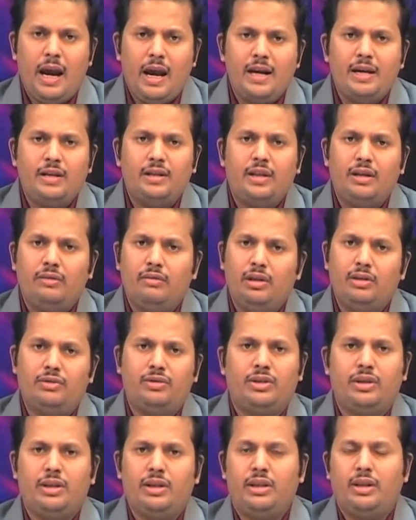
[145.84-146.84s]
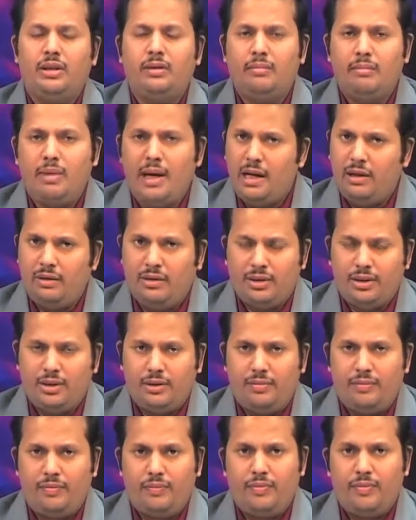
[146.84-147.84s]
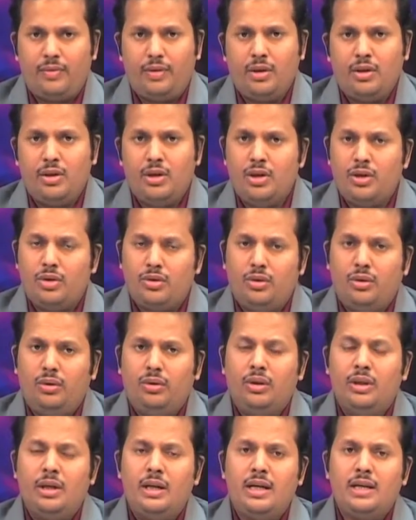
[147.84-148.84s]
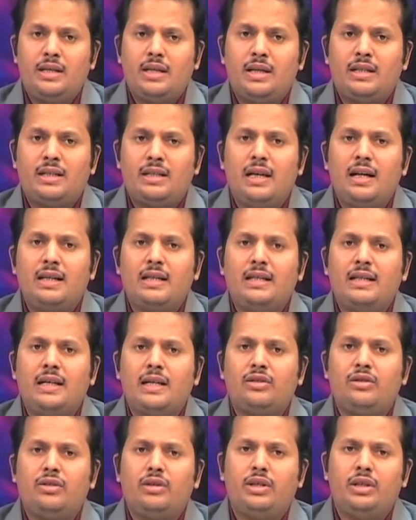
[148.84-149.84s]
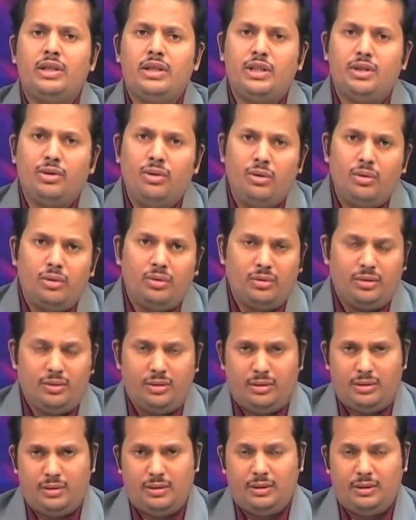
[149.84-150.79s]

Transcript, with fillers: and the evolutionary biology. So, intentionality does not disown